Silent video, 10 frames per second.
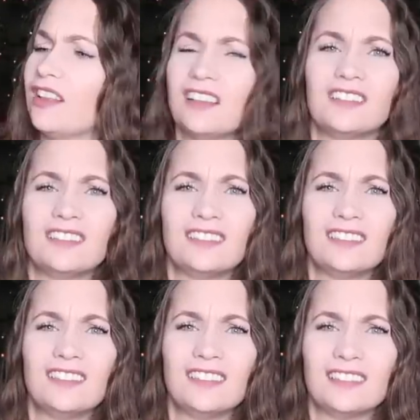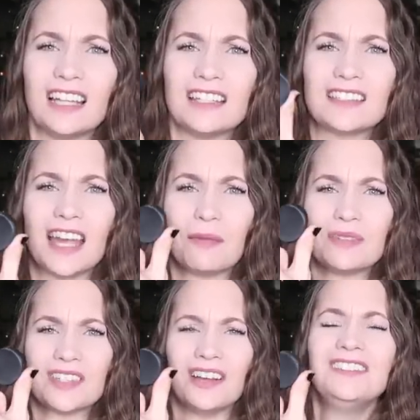the lens cap
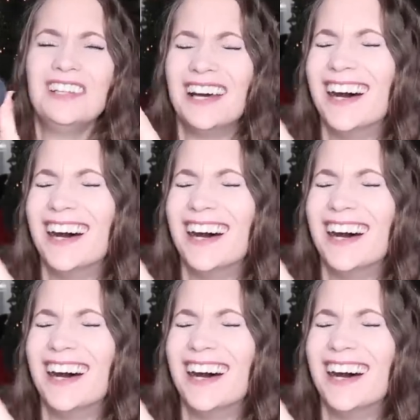is on.